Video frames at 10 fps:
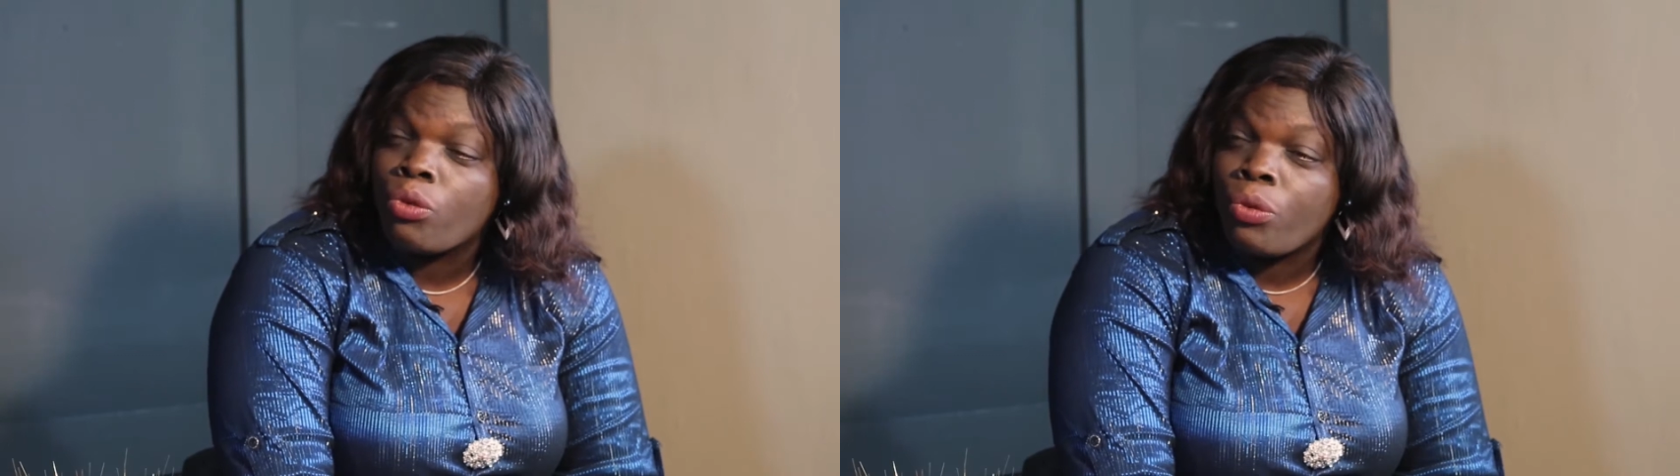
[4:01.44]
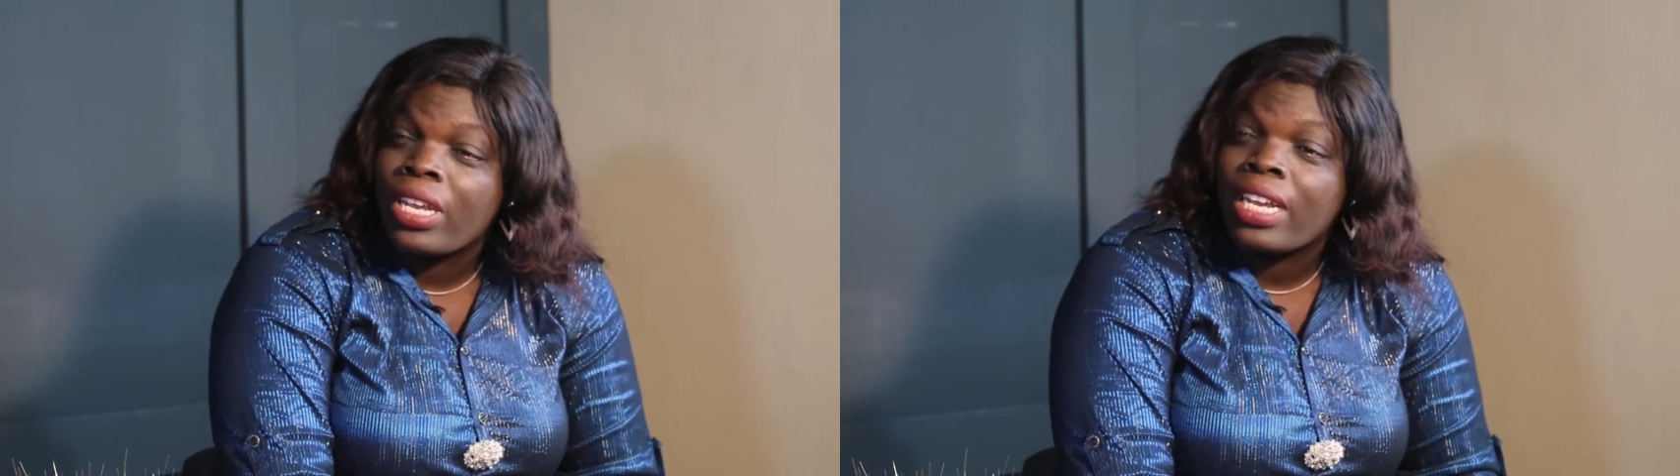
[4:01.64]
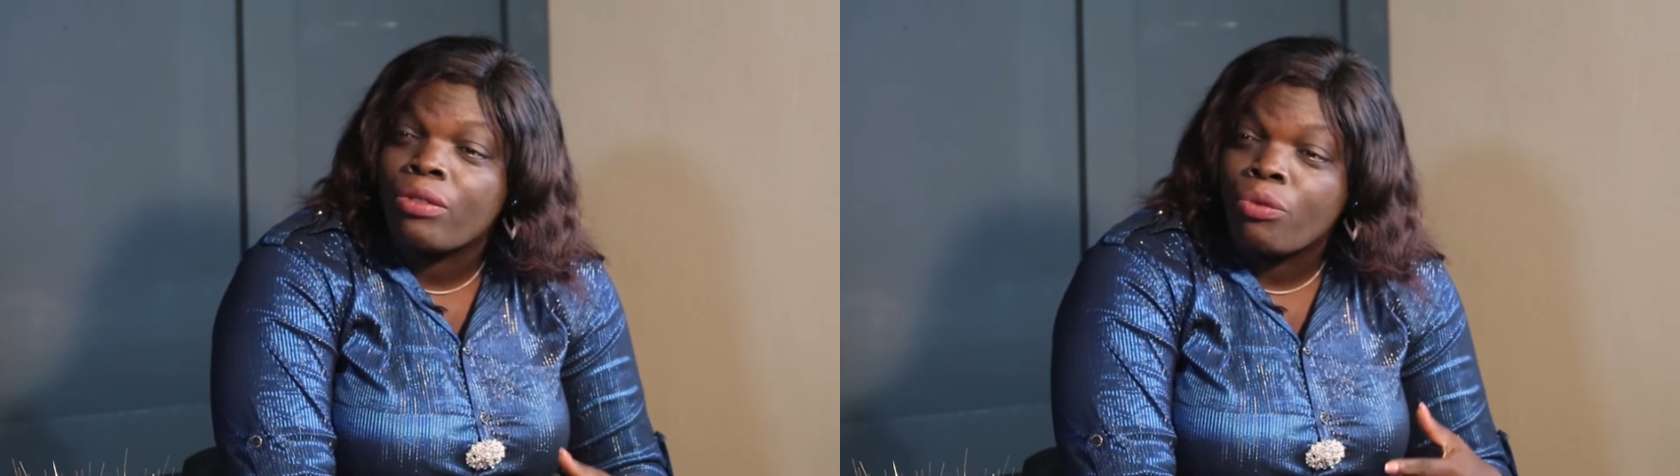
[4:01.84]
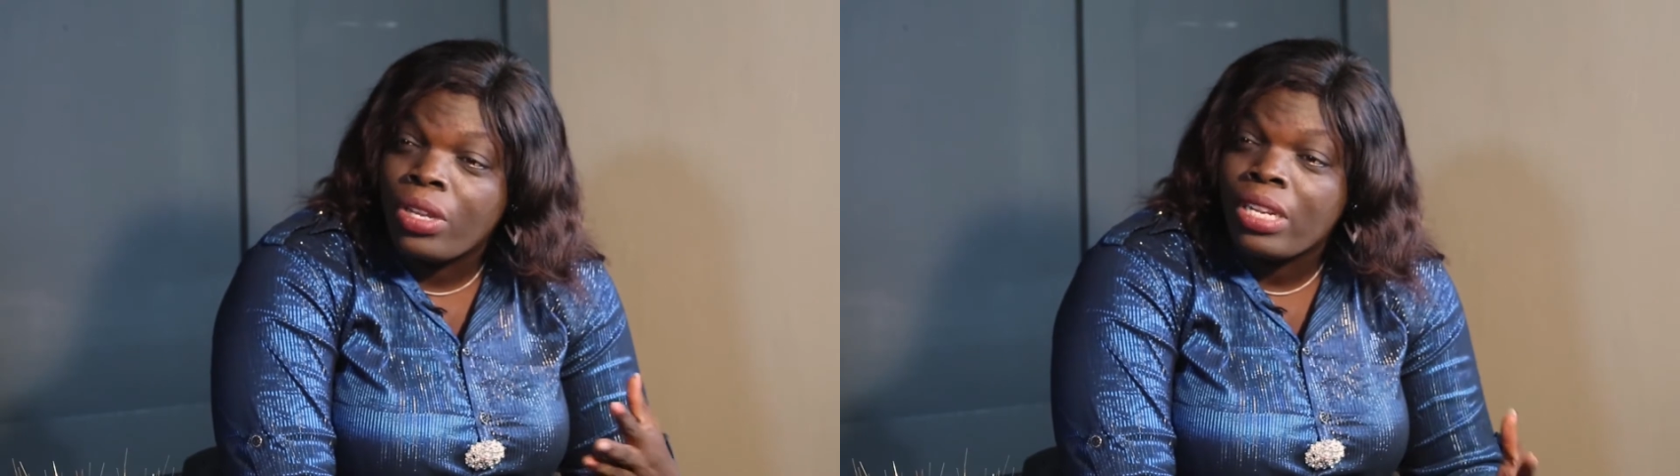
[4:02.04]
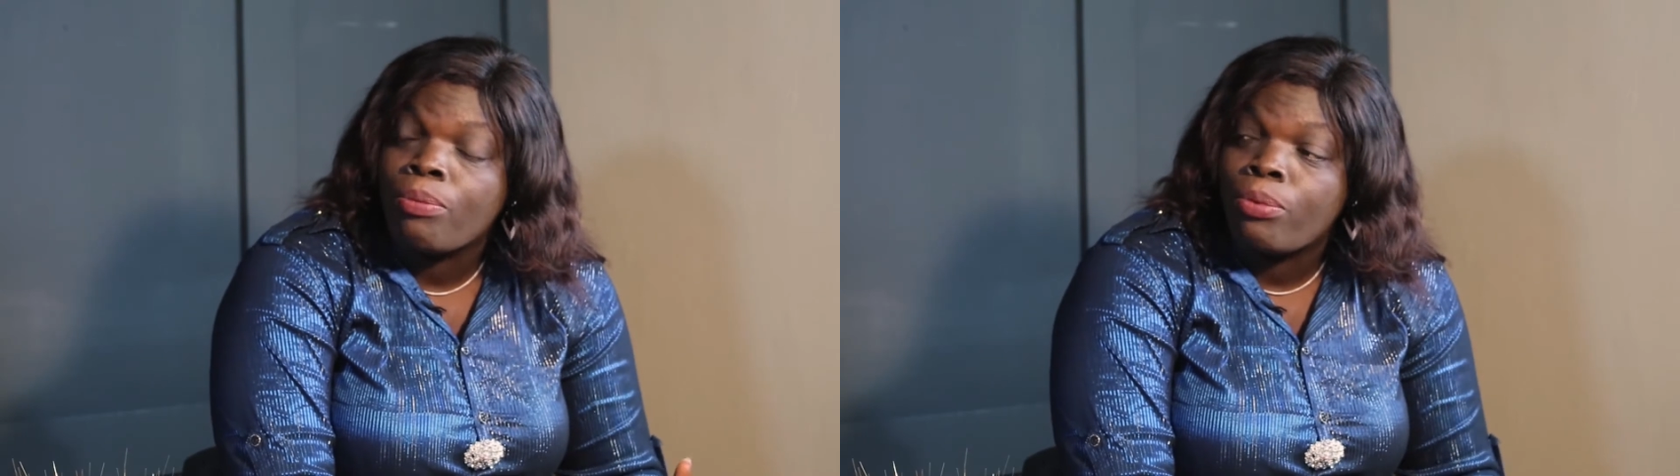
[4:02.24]
So we can
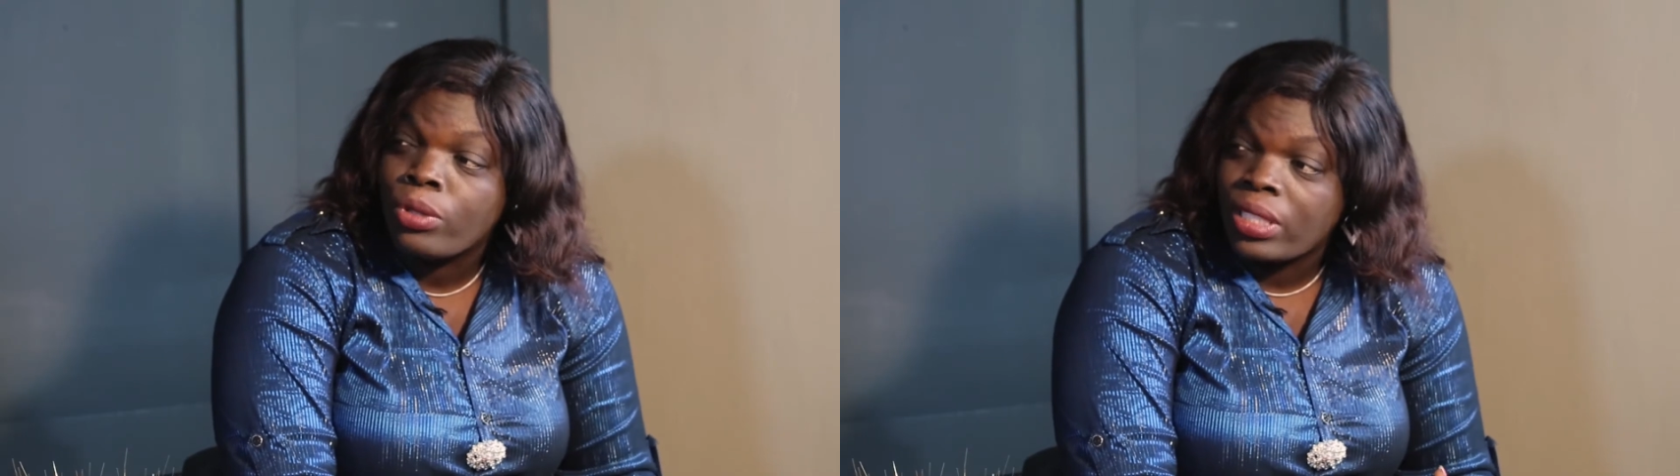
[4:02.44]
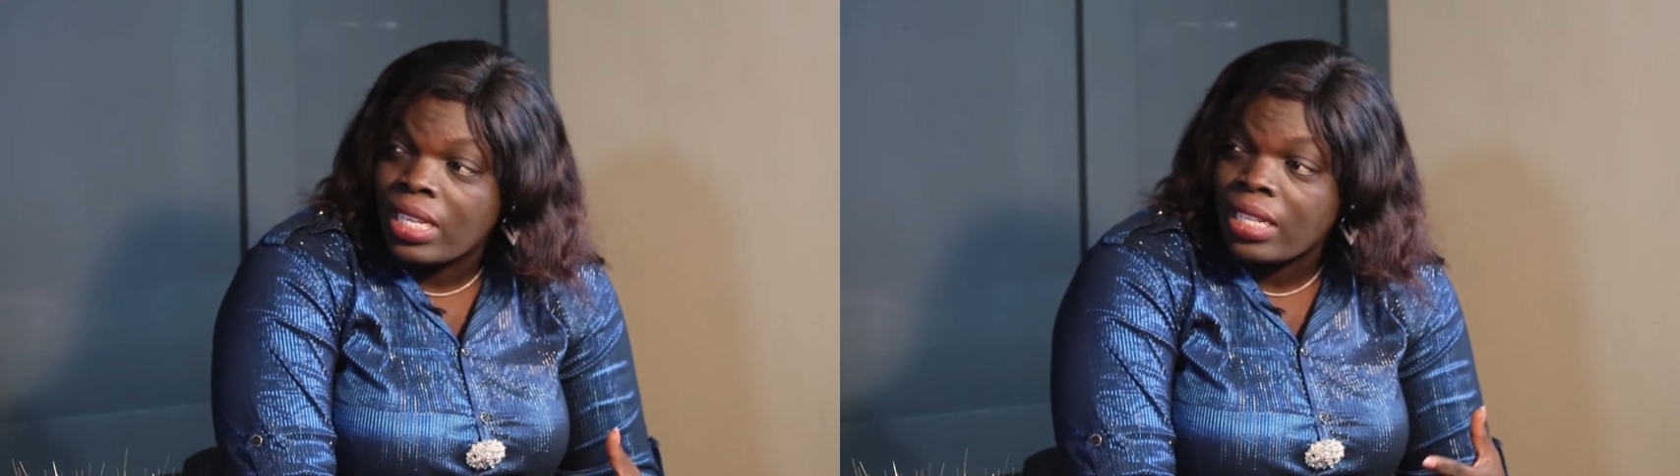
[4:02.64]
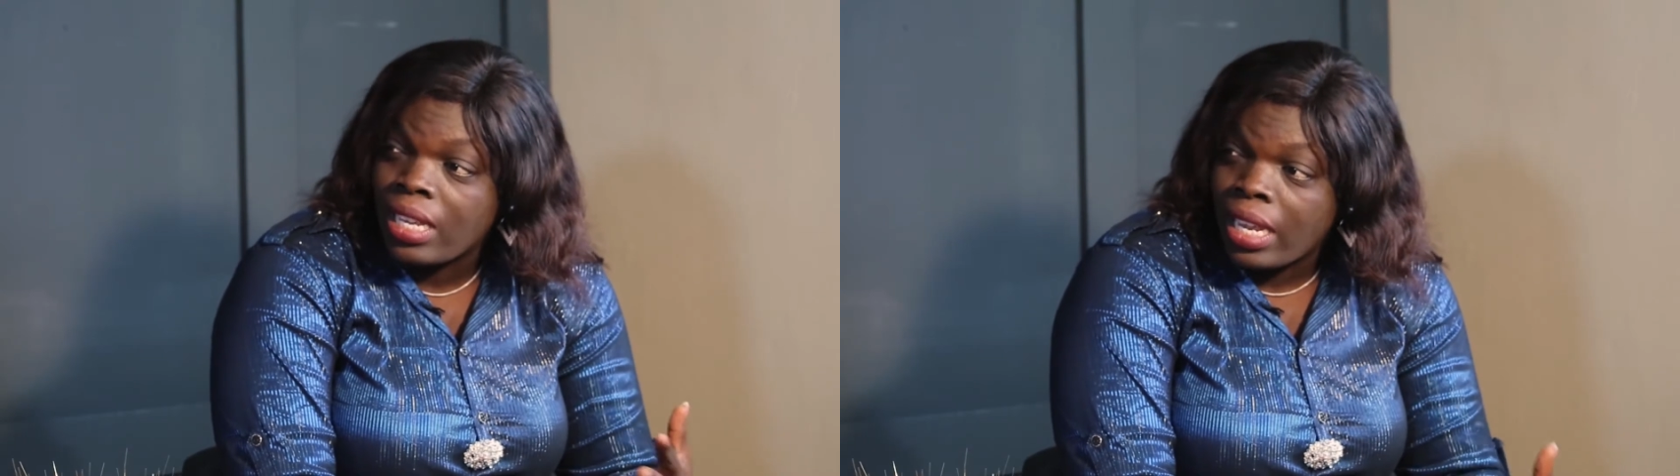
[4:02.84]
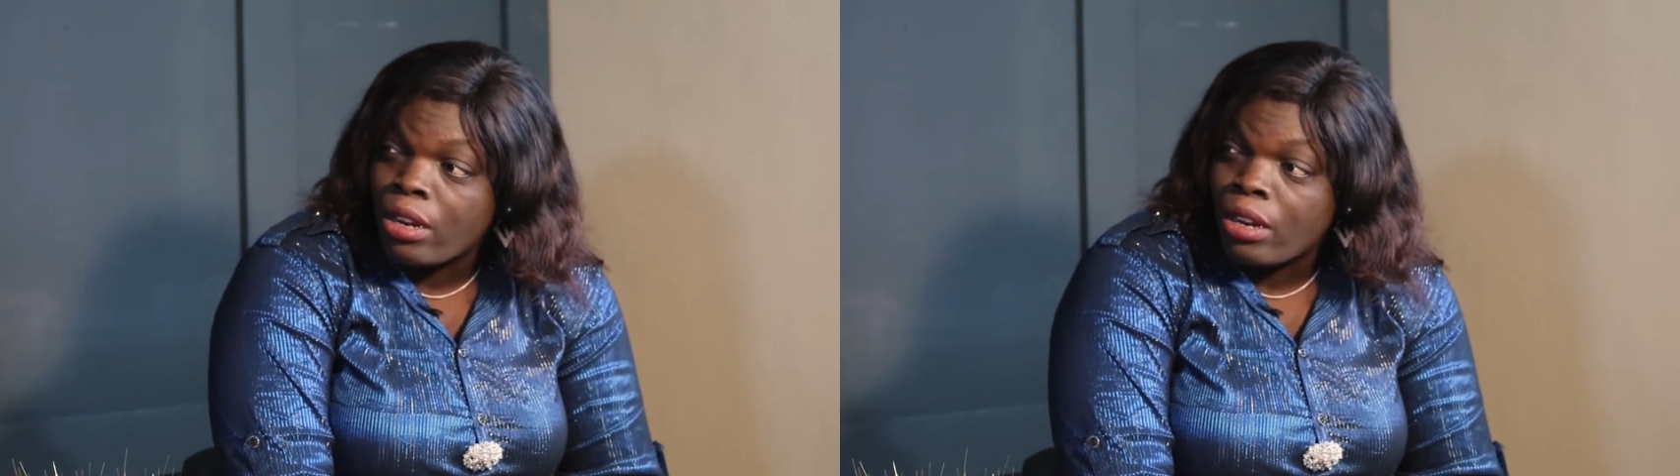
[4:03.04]
really put in